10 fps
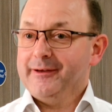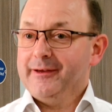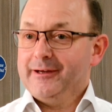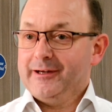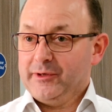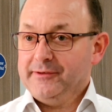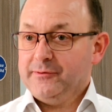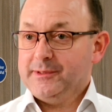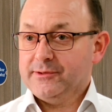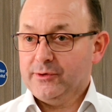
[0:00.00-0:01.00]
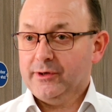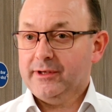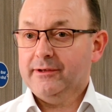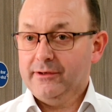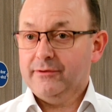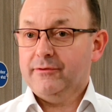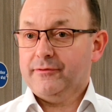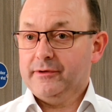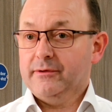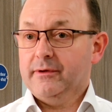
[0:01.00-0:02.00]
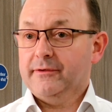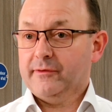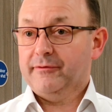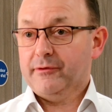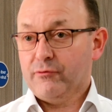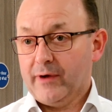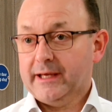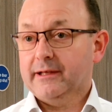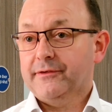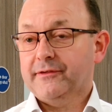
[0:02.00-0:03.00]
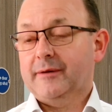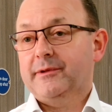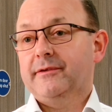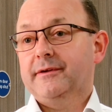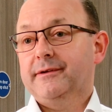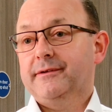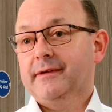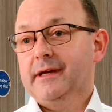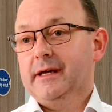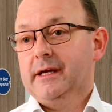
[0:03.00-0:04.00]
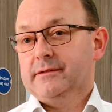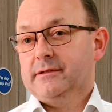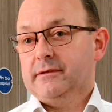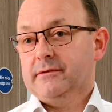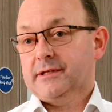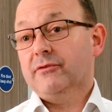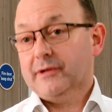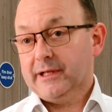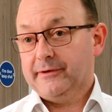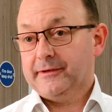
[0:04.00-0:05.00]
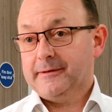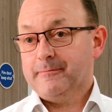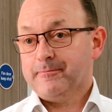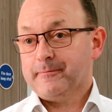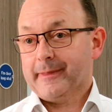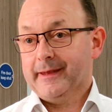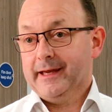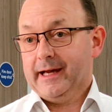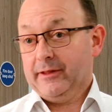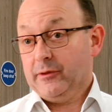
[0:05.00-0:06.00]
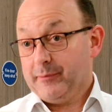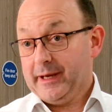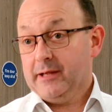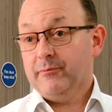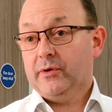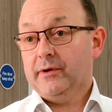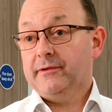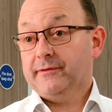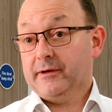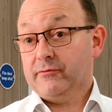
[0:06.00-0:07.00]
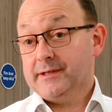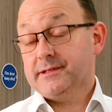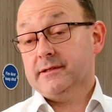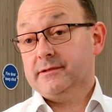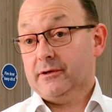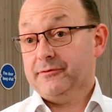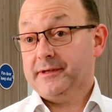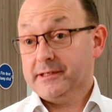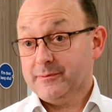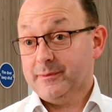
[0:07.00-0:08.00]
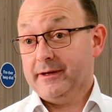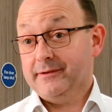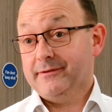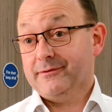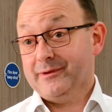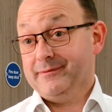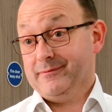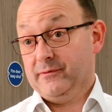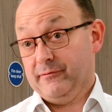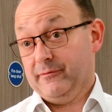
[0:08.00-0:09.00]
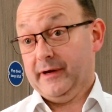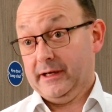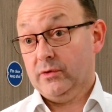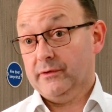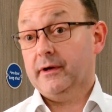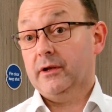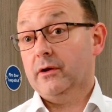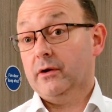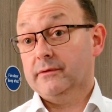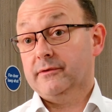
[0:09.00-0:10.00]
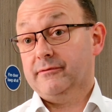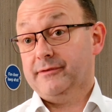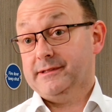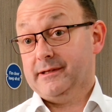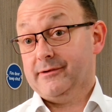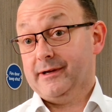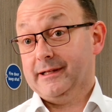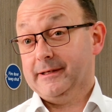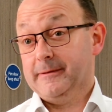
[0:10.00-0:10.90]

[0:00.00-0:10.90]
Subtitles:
I'm going to be talking you through some of the regular saboteurs to self-closing and the pain points that residents often experience when fire doors are not fitted correctly,